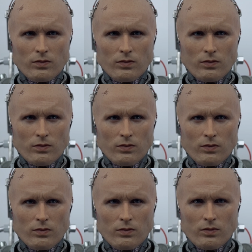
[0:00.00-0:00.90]

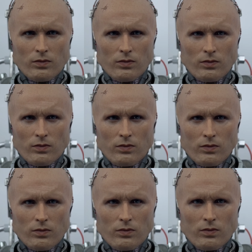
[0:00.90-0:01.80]

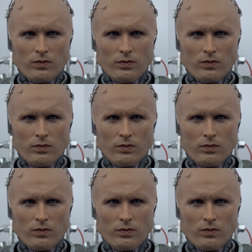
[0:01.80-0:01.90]
No one is speaking in this clip.